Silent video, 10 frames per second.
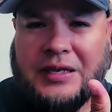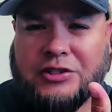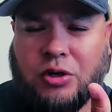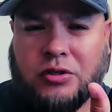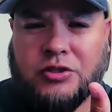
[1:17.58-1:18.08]

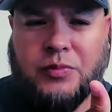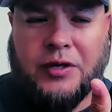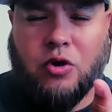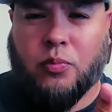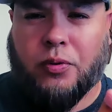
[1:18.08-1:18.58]
it charges
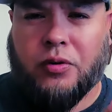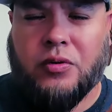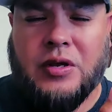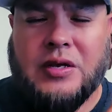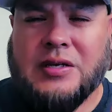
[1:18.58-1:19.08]
my
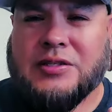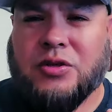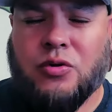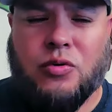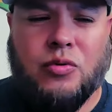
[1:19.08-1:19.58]
gopro
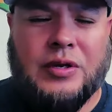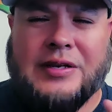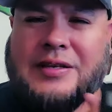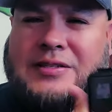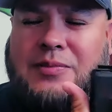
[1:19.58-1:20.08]
so
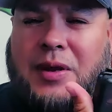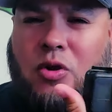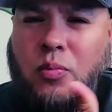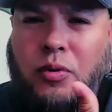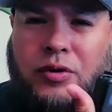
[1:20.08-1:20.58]
it doesn't
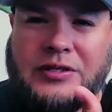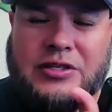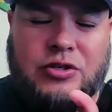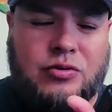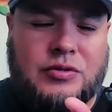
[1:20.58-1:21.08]
my gopro
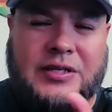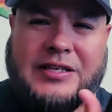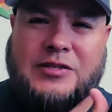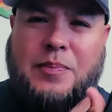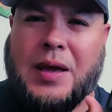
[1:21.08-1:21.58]
doesn't use
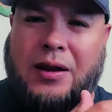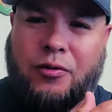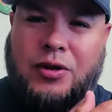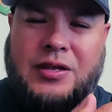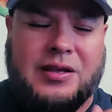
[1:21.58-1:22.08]
its
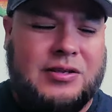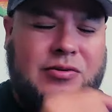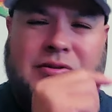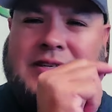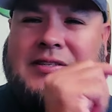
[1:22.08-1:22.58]
battery it
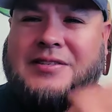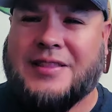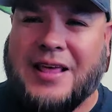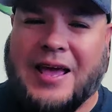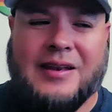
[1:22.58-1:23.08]

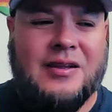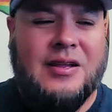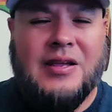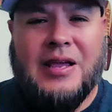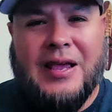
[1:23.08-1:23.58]
uses that
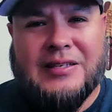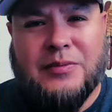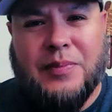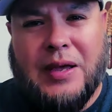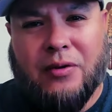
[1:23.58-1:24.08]

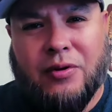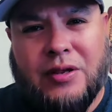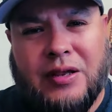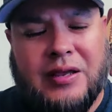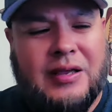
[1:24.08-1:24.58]
as a
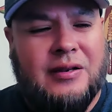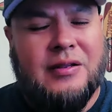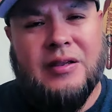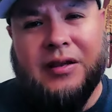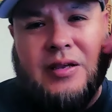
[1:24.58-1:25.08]
battery
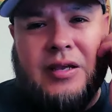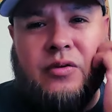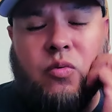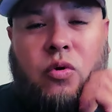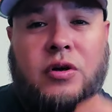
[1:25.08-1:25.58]
and
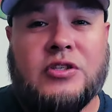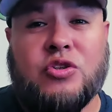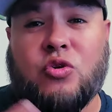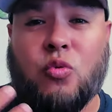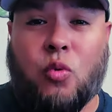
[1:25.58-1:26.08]
it
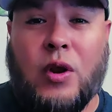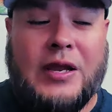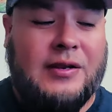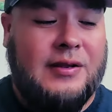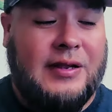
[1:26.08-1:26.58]
works
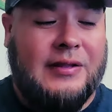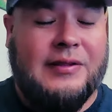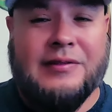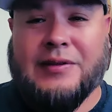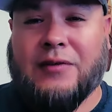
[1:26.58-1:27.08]
great.
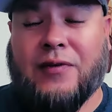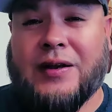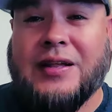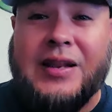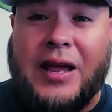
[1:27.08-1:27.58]
And if
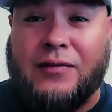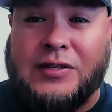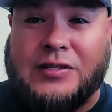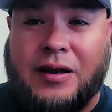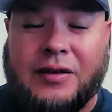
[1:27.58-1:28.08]
I did have
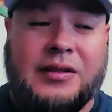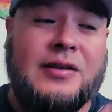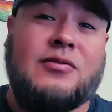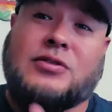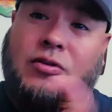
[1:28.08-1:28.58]
this die,
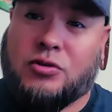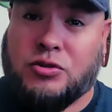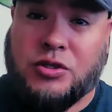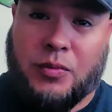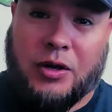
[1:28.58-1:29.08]
then it'll start
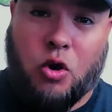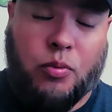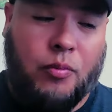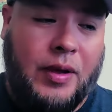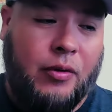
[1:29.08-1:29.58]
using my
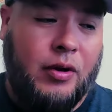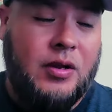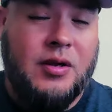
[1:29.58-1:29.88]
GoPro battery.